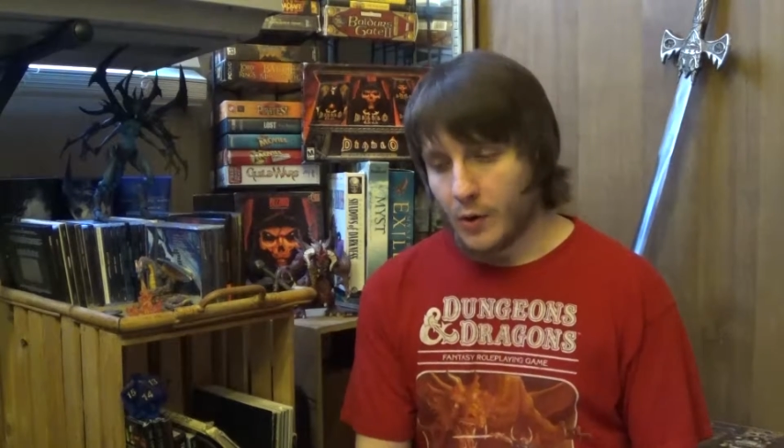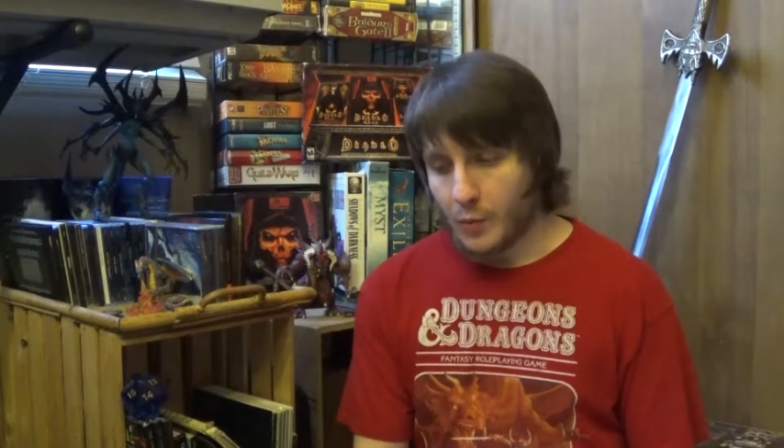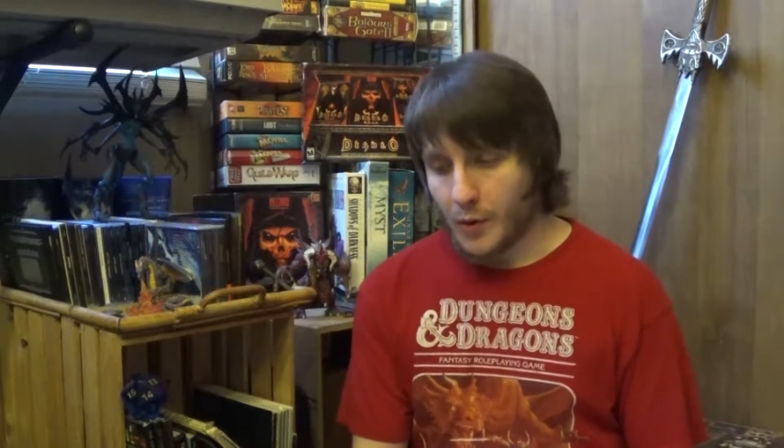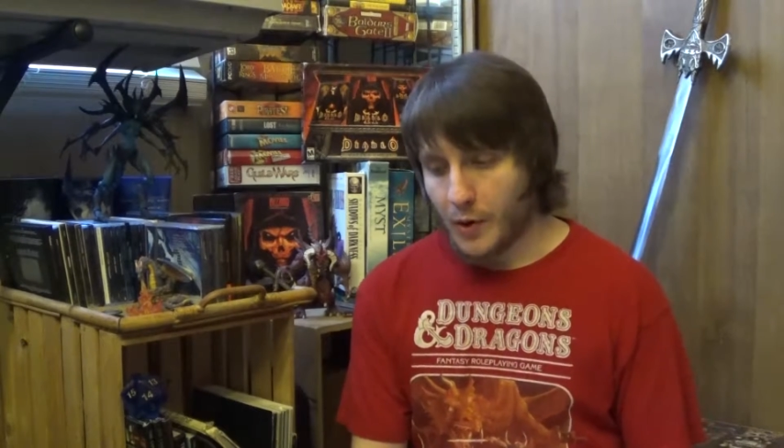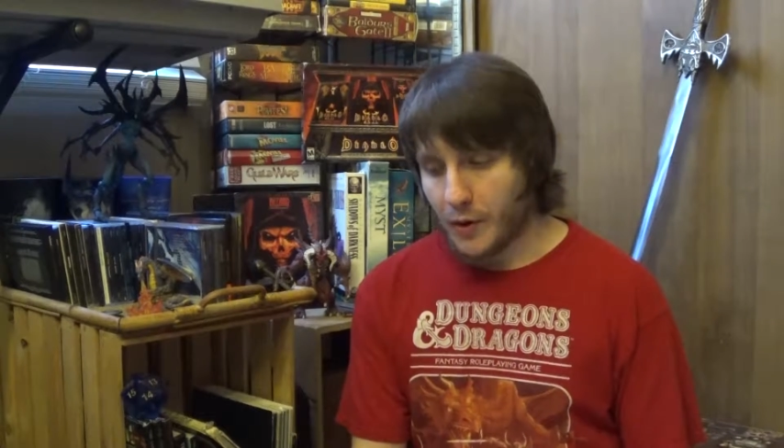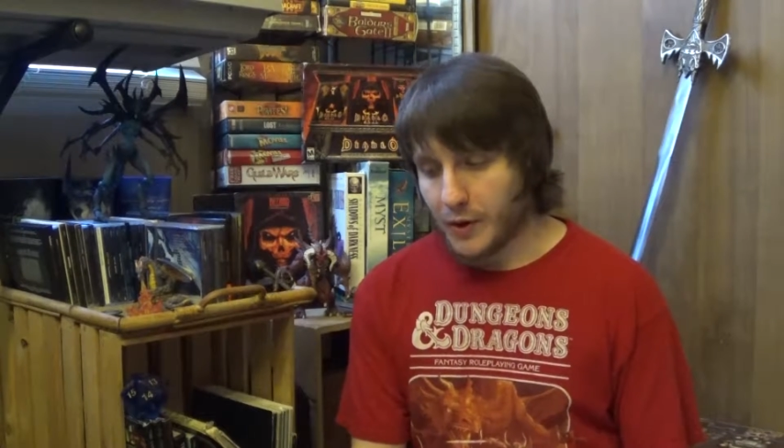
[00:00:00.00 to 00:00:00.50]

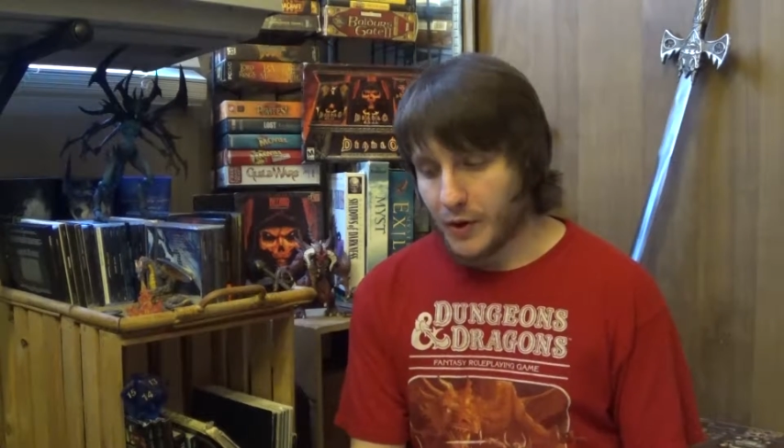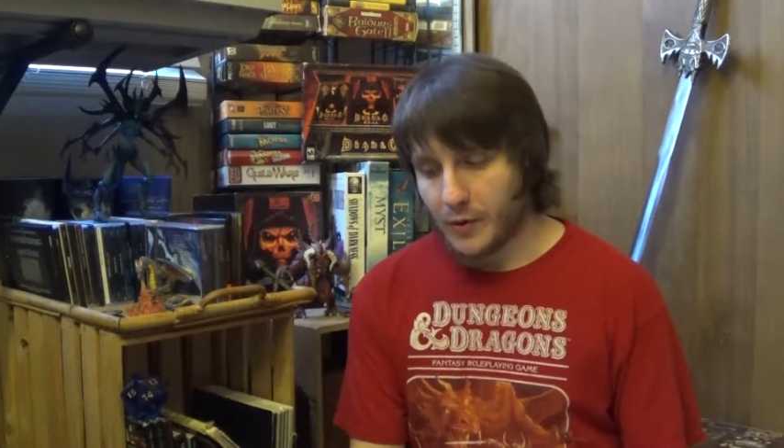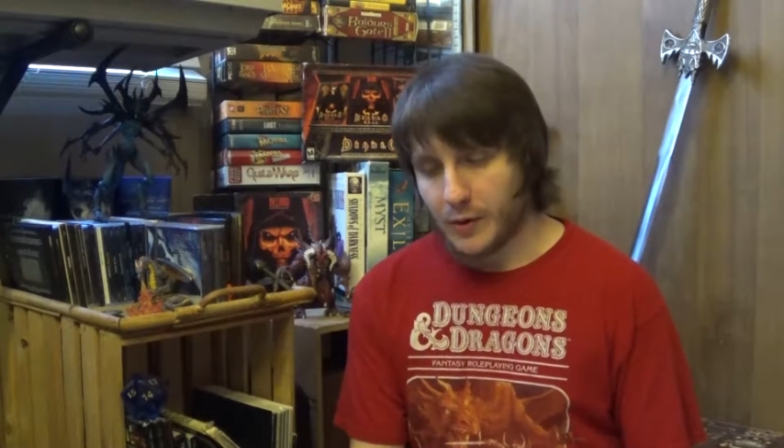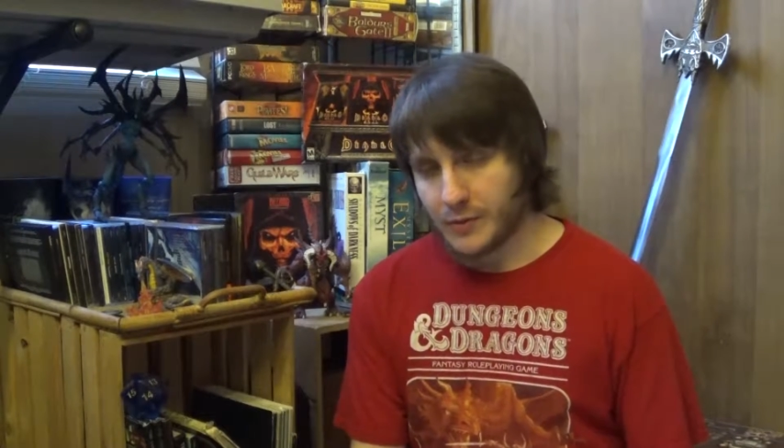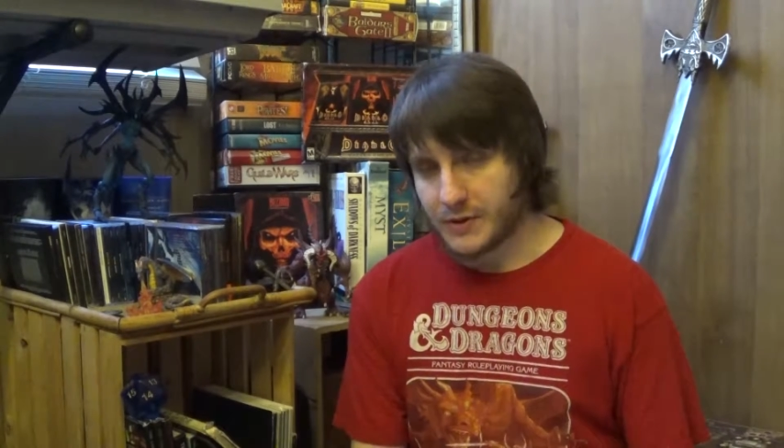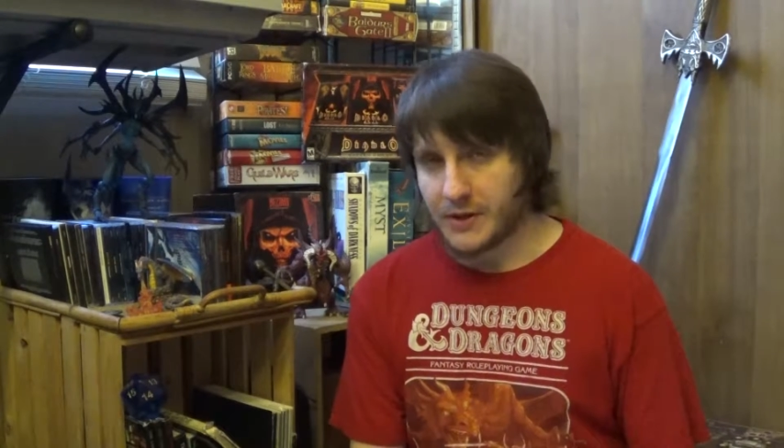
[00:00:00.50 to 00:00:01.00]
where, you know,
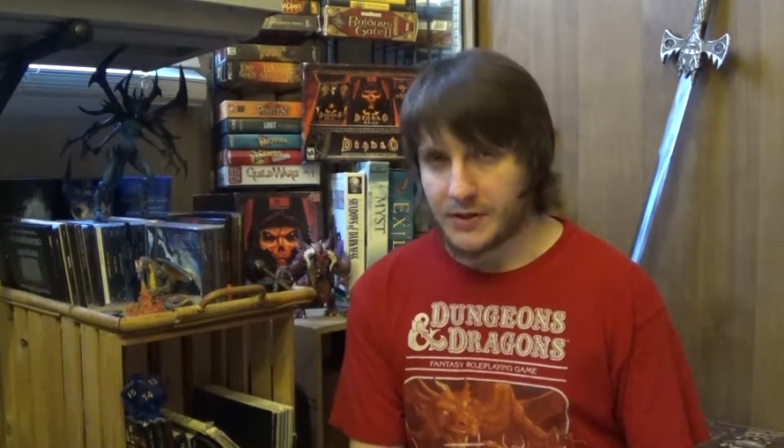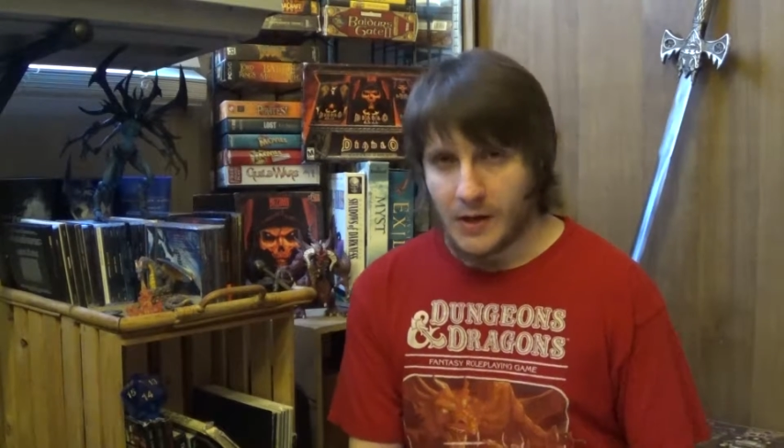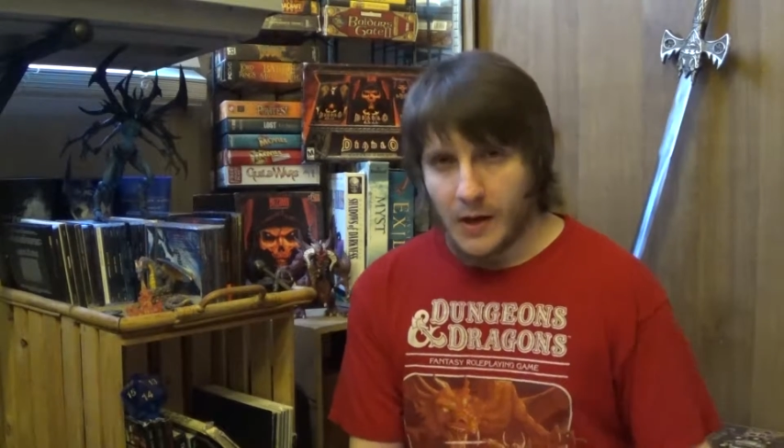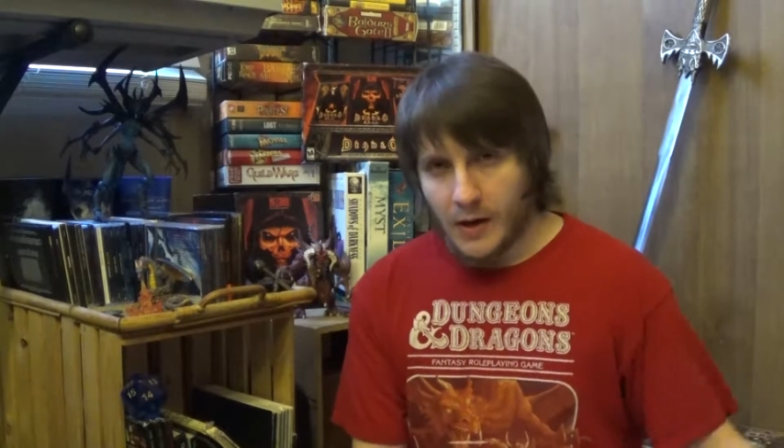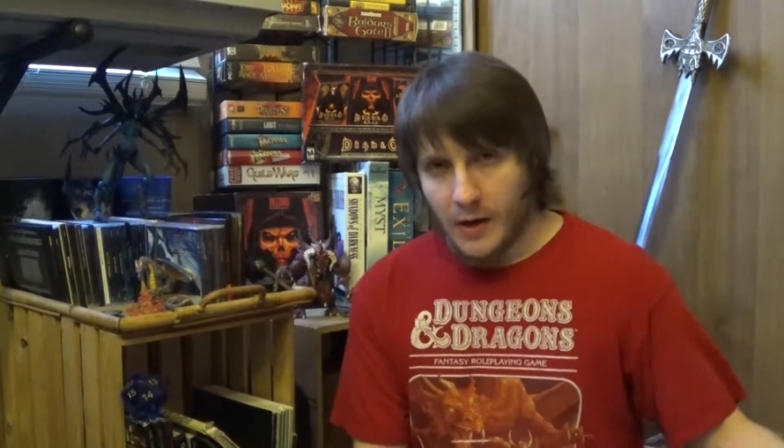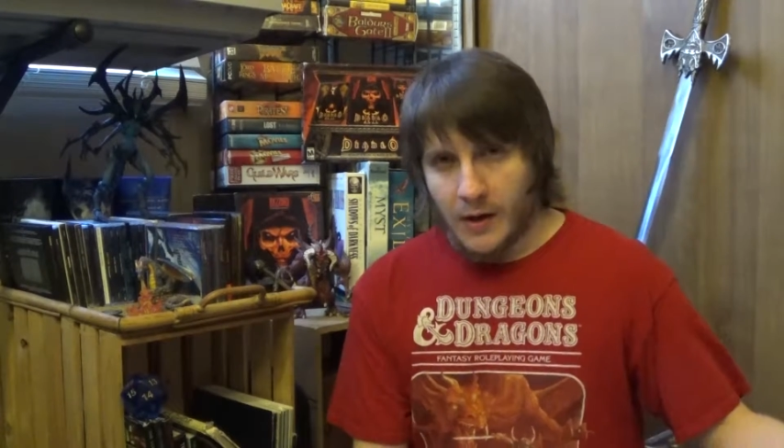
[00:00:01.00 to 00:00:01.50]
he was this
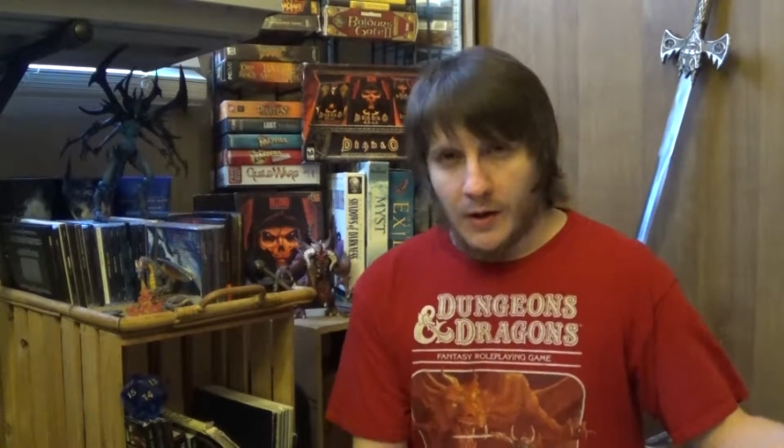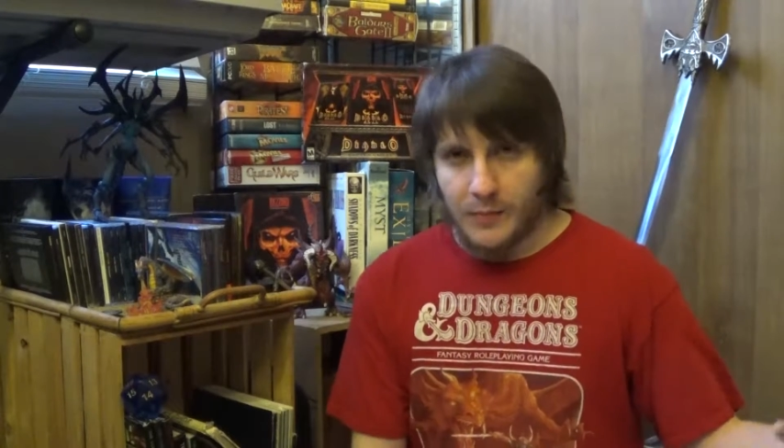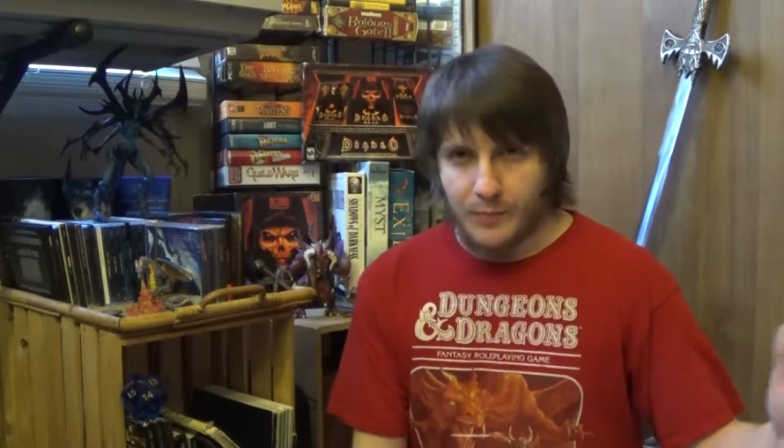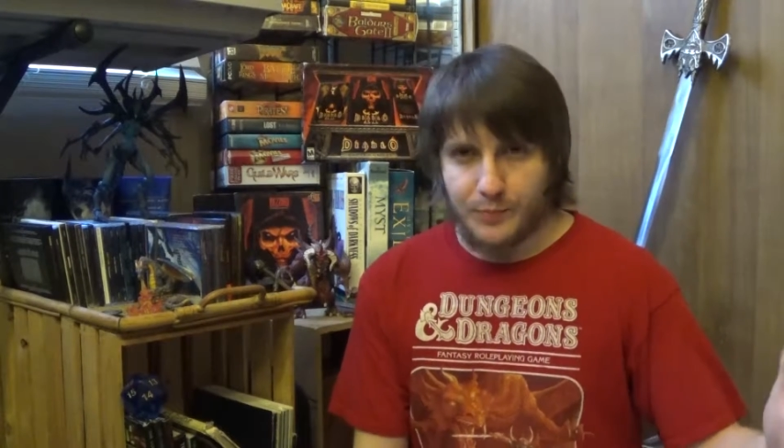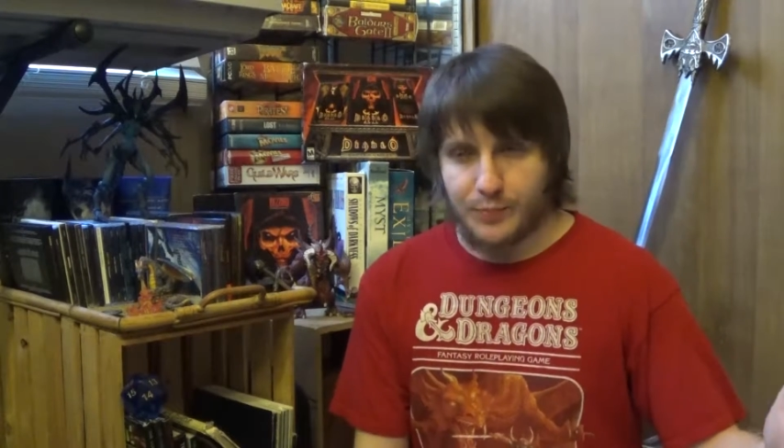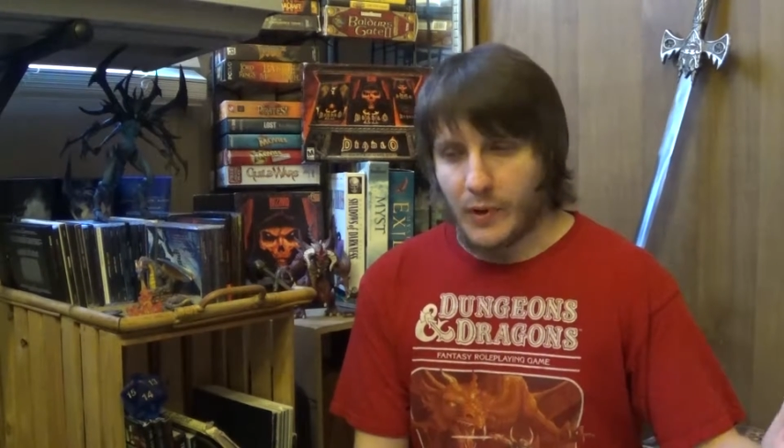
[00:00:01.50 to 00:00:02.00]

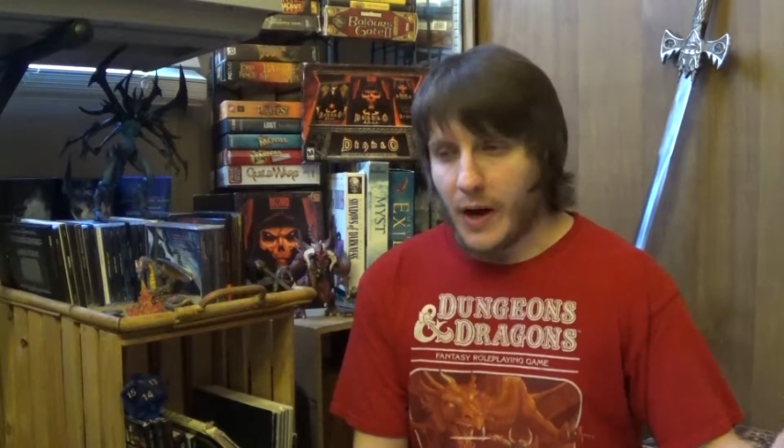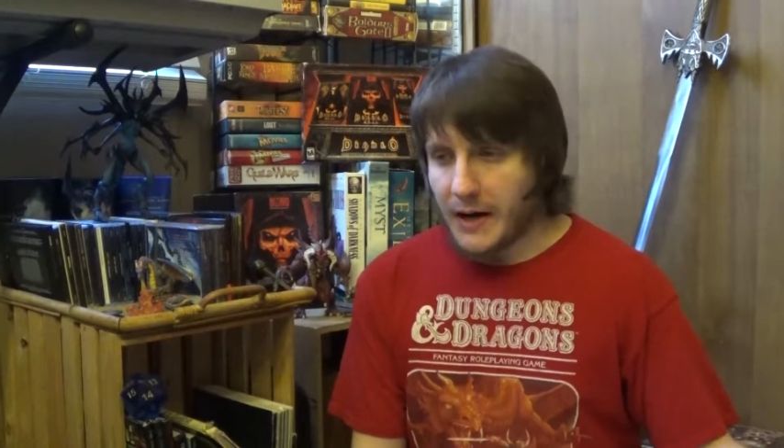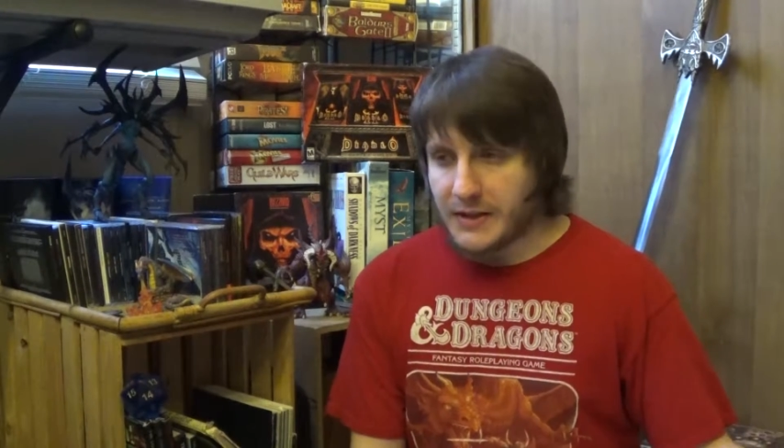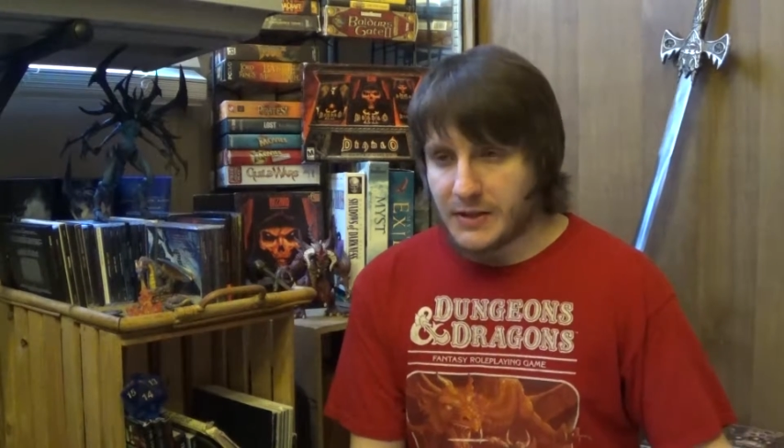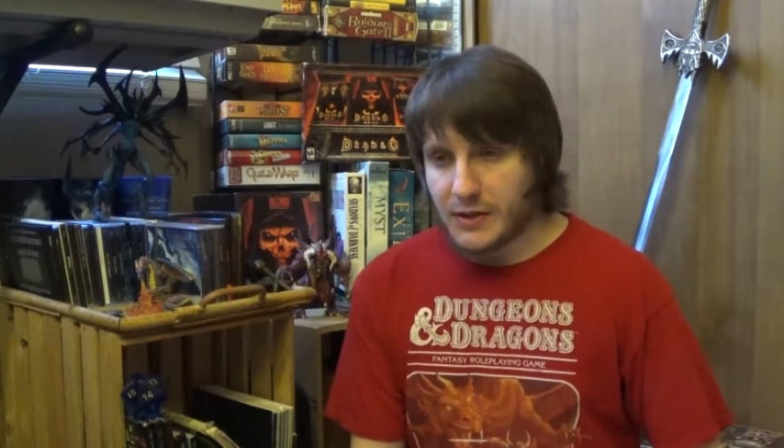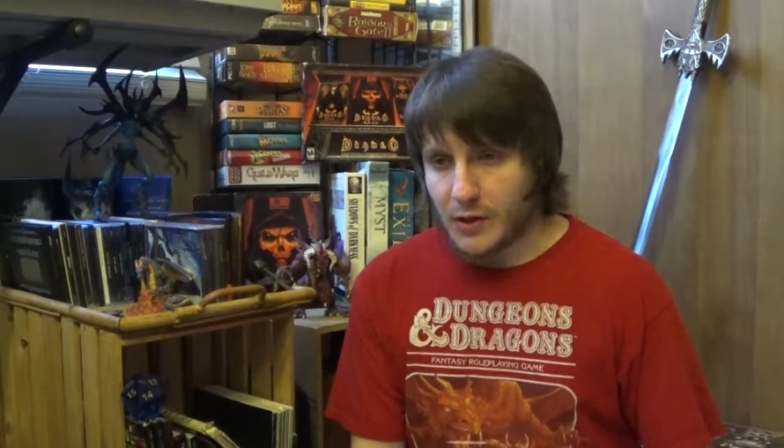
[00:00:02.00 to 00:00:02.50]
bright,